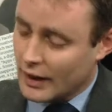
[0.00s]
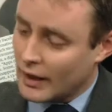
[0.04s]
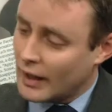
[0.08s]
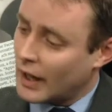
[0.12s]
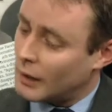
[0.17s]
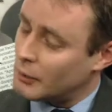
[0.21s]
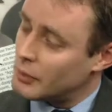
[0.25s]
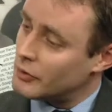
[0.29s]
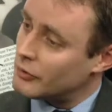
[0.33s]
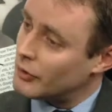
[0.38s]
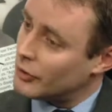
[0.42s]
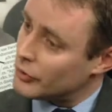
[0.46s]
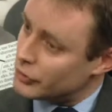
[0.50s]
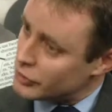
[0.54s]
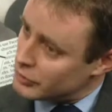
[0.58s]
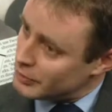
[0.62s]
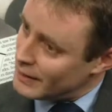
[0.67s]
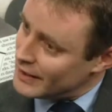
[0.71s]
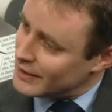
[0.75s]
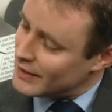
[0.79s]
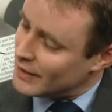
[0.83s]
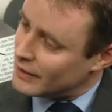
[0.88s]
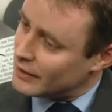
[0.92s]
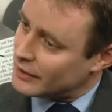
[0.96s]
And we've also
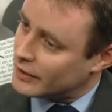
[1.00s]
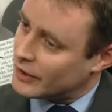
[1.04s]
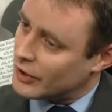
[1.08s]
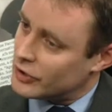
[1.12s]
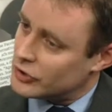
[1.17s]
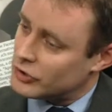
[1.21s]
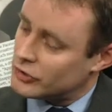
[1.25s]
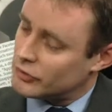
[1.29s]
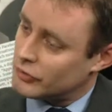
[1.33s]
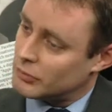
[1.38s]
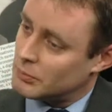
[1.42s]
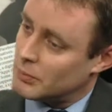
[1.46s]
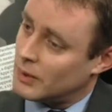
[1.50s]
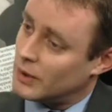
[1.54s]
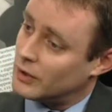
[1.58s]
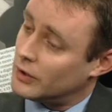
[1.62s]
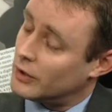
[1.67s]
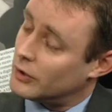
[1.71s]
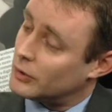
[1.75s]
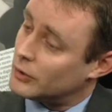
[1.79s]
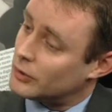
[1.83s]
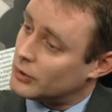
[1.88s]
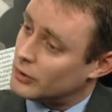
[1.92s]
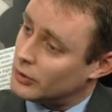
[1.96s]
made an allocation from our
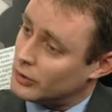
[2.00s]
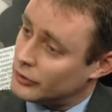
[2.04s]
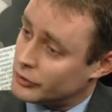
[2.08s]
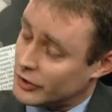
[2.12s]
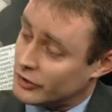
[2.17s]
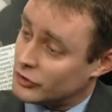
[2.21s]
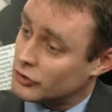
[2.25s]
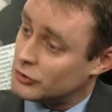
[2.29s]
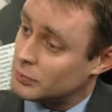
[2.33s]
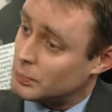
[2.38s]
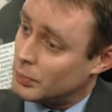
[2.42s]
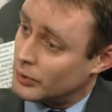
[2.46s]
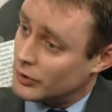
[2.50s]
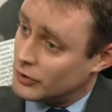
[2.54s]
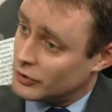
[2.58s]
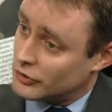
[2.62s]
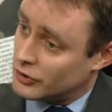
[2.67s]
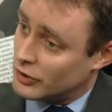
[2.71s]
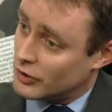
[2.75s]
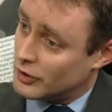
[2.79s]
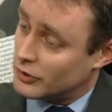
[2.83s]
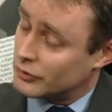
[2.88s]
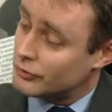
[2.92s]
local transport